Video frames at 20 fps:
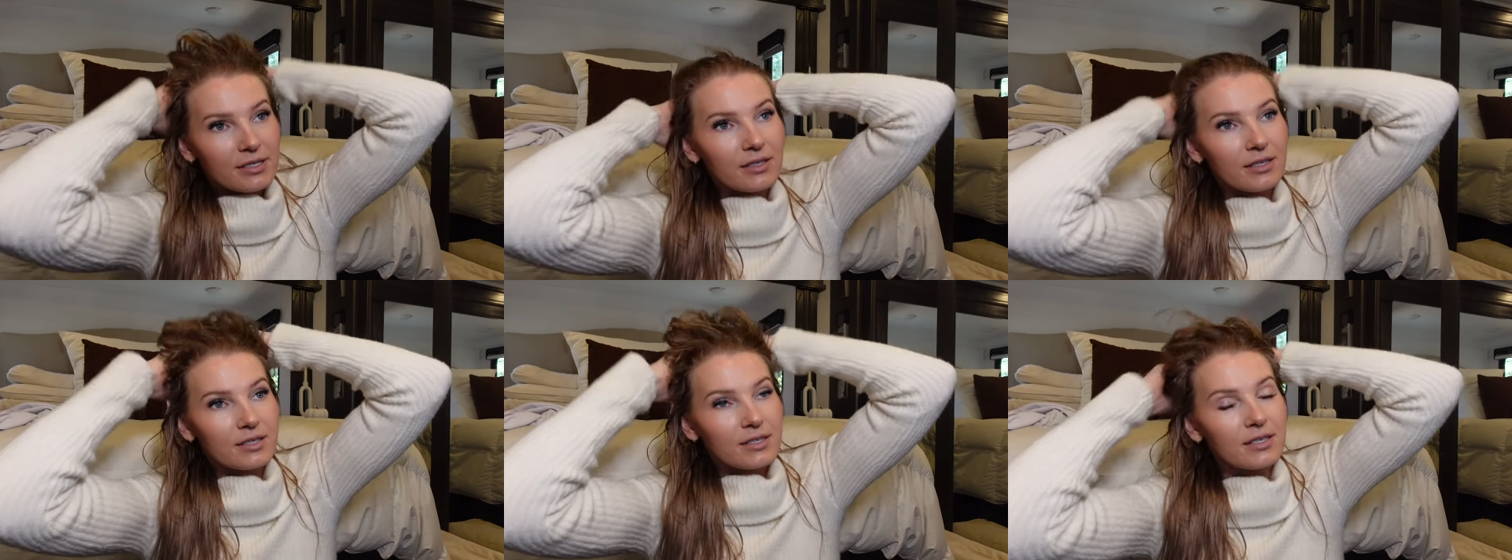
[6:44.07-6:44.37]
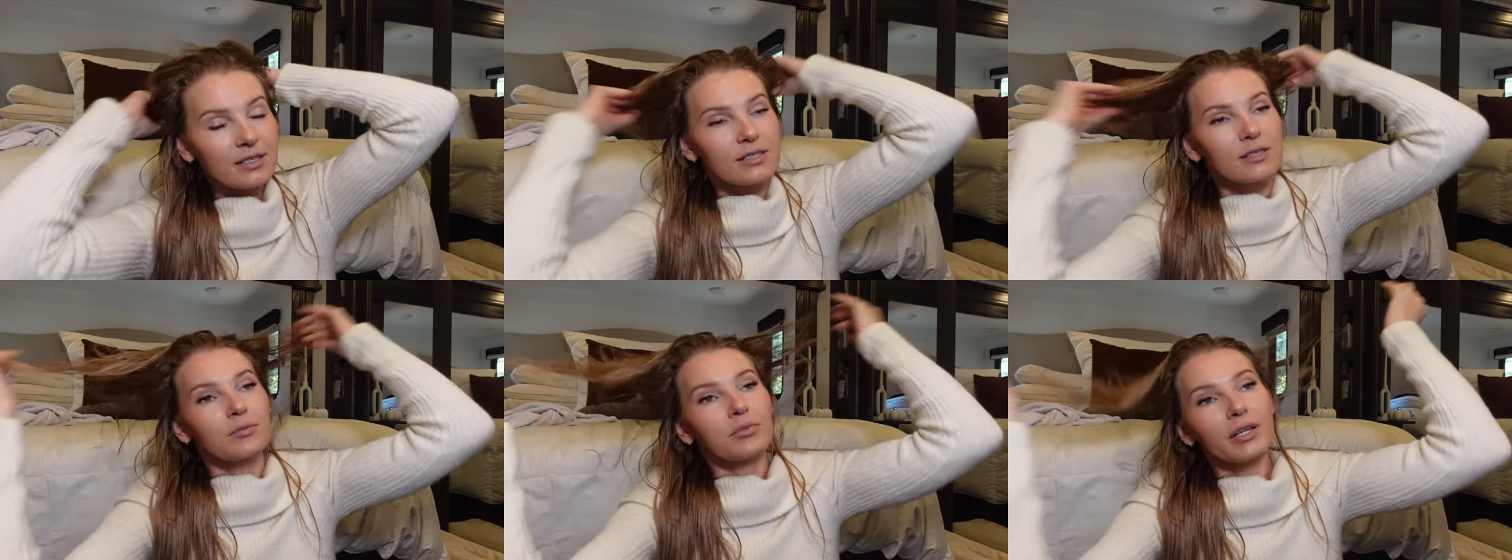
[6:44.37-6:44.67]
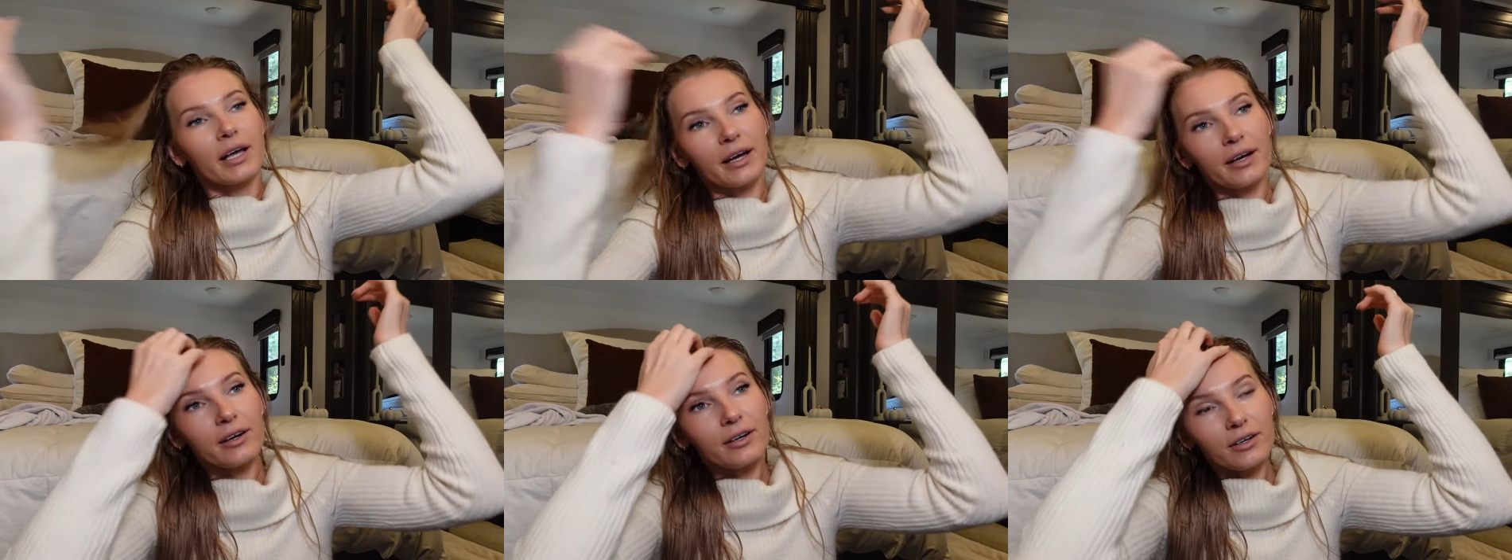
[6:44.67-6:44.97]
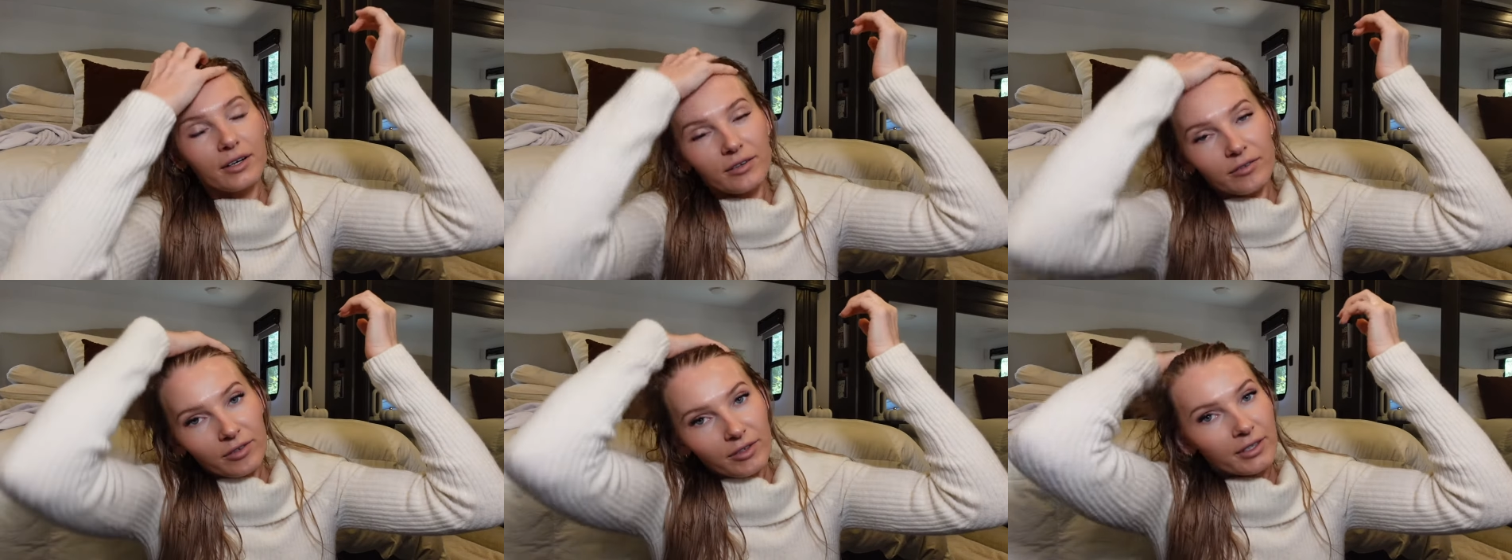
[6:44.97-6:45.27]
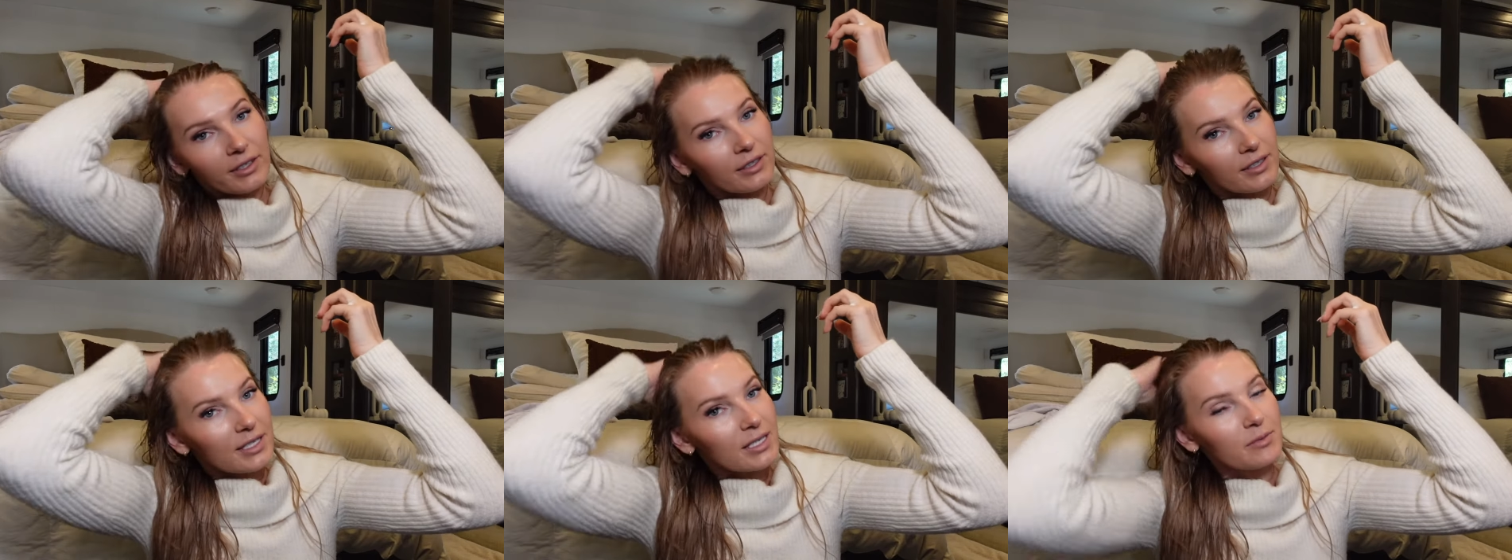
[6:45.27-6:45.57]
This is the blackcurrant
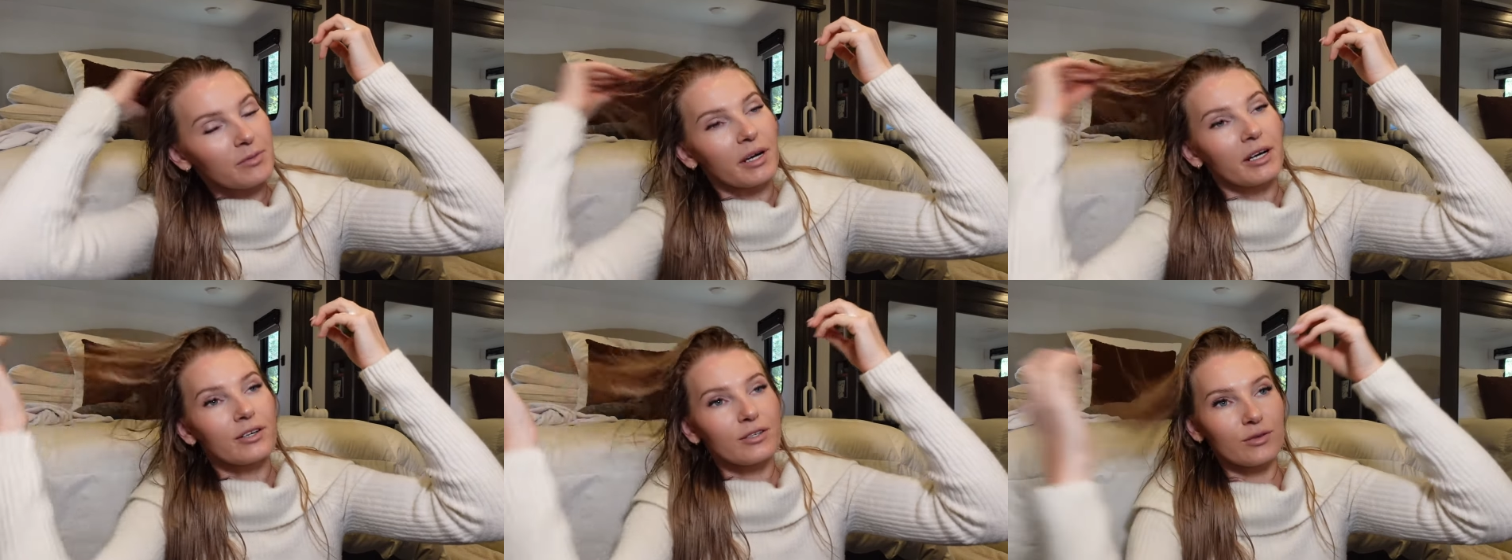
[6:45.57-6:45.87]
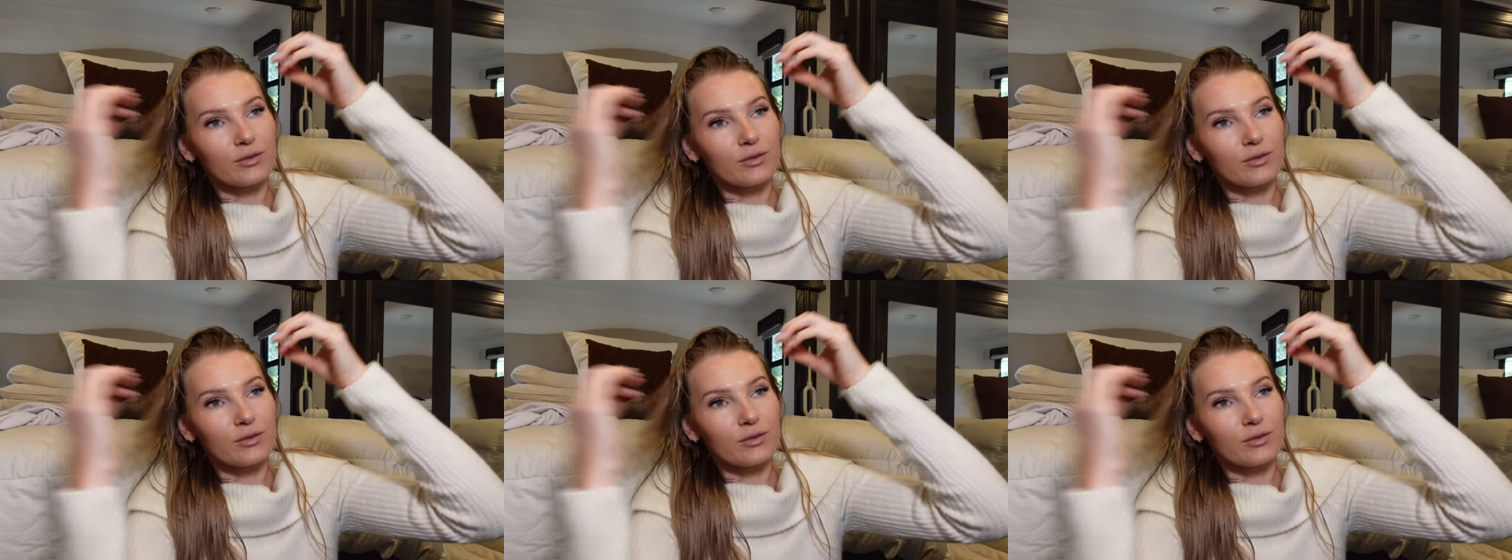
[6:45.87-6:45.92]
vanilla smell,